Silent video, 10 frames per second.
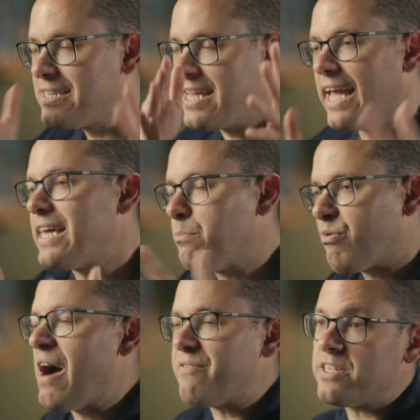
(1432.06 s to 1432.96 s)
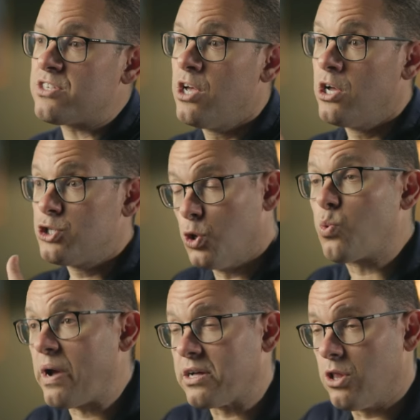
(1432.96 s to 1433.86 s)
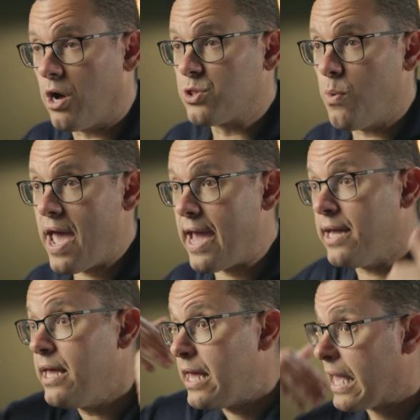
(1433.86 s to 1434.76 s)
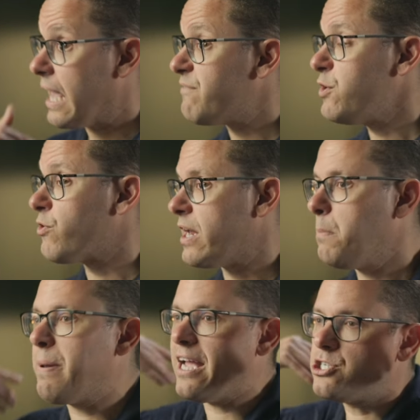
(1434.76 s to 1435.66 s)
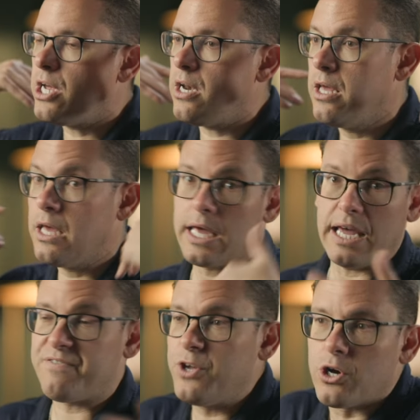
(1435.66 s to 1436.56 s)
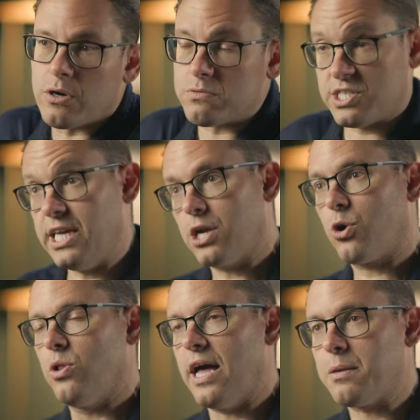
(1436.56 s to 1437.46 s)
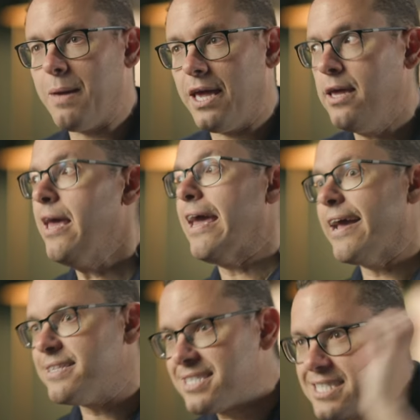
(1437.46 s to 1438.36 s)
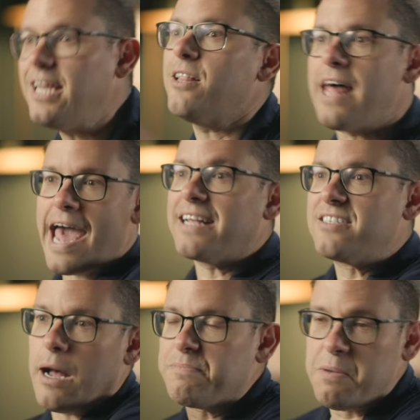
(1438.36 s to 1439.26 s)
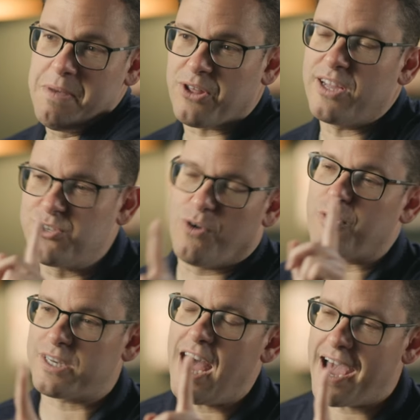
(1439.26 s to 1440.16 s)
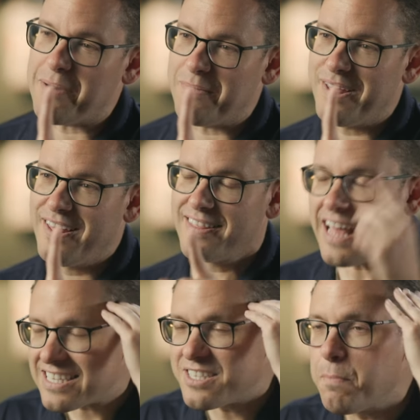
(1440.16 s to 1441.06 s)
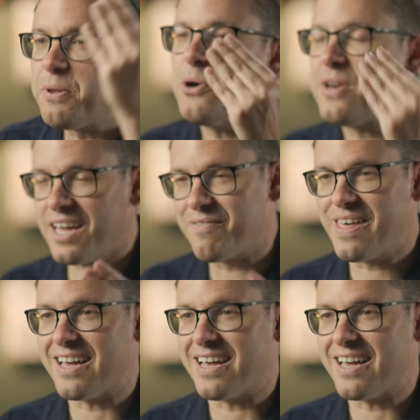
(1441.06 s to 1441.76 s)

taking profits too quick along the way, if you're impatient, if you're cynical like me, it still adds up to millions over time. That's the beauty of